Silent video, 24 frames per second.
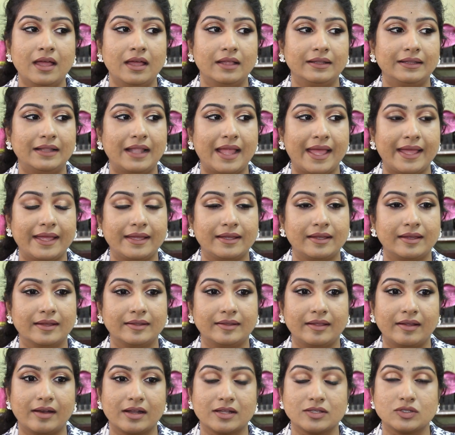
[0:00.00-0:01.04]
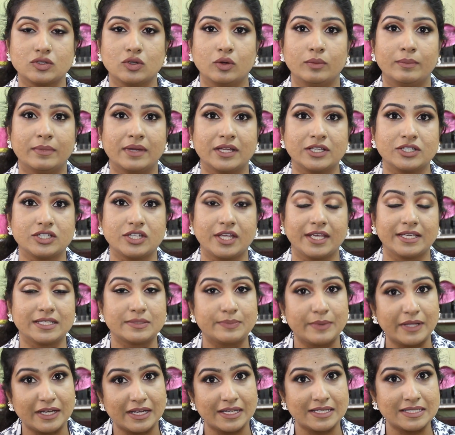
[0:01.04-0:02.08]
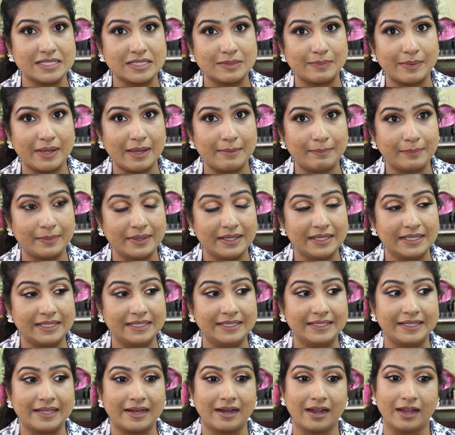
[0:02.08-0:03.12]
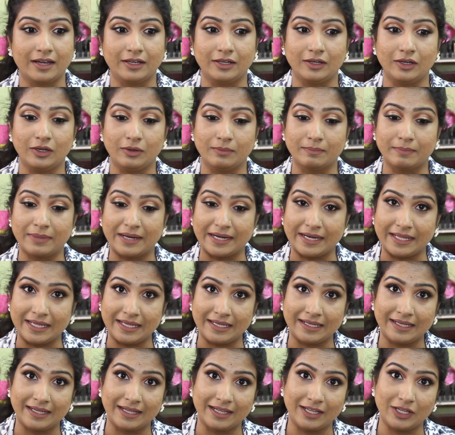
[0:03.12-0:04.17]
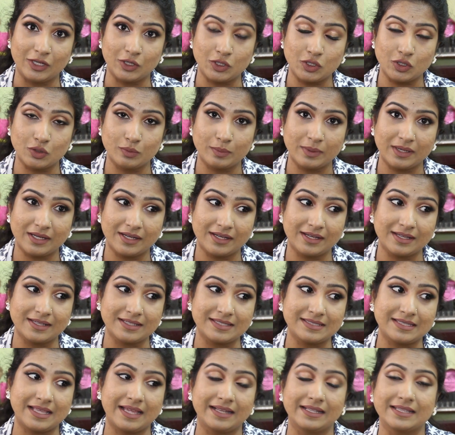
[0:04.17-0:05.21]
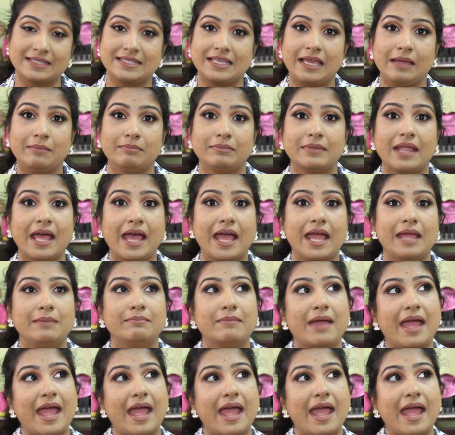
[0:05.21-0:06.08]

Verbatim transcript: like there are so much experienced people, there are budding YouTubers at the same time,